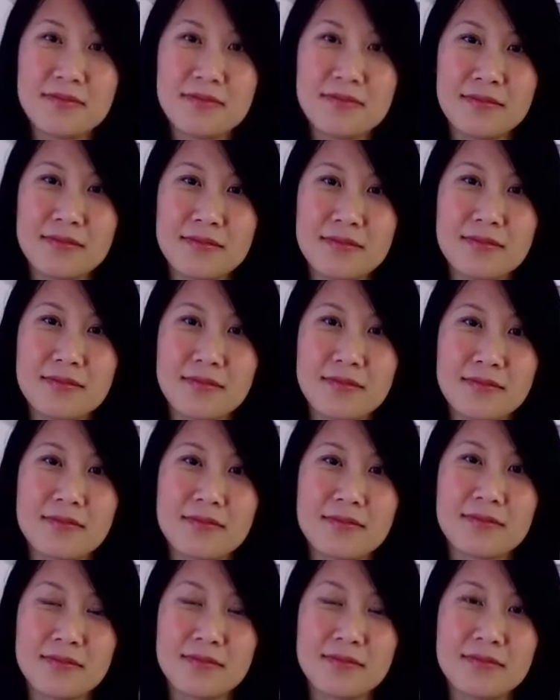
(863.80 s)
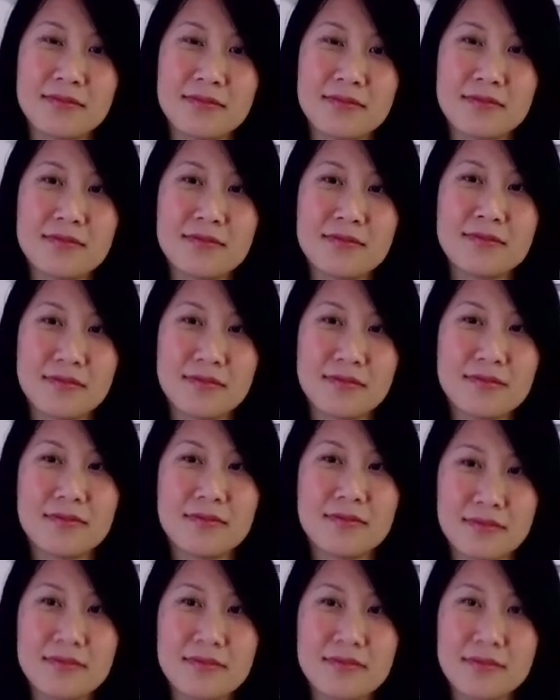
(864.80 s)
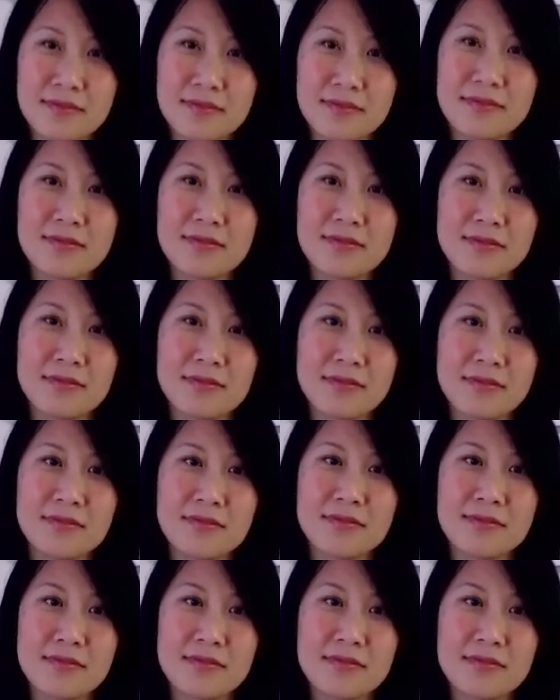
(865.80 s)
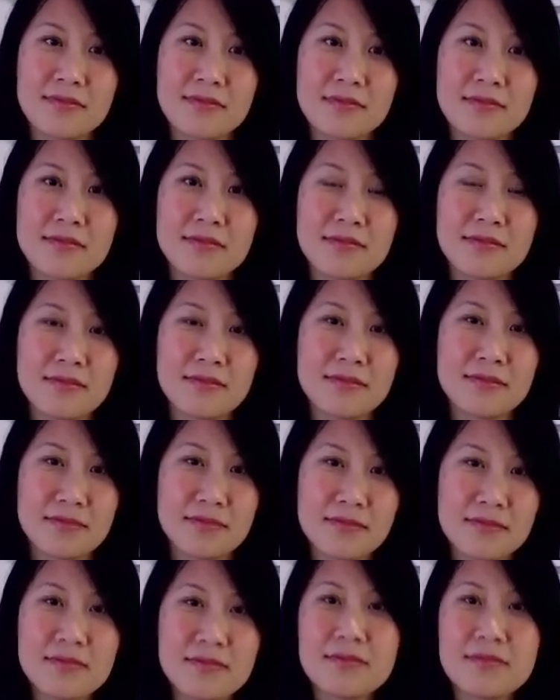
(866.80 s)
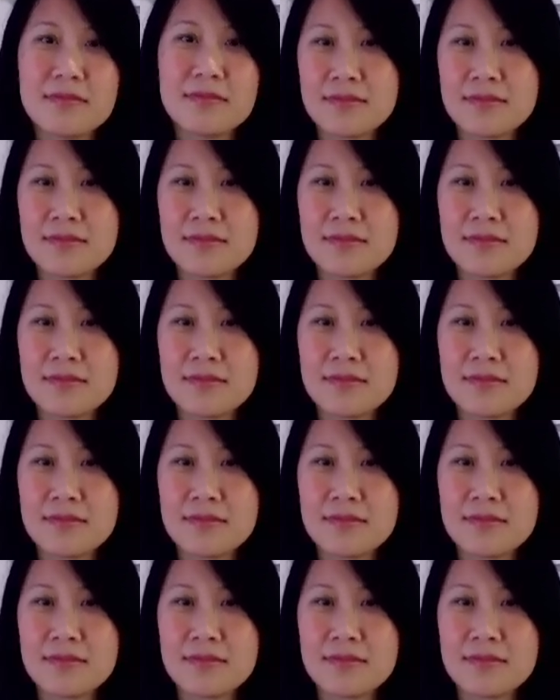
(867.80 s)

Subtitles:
(silent)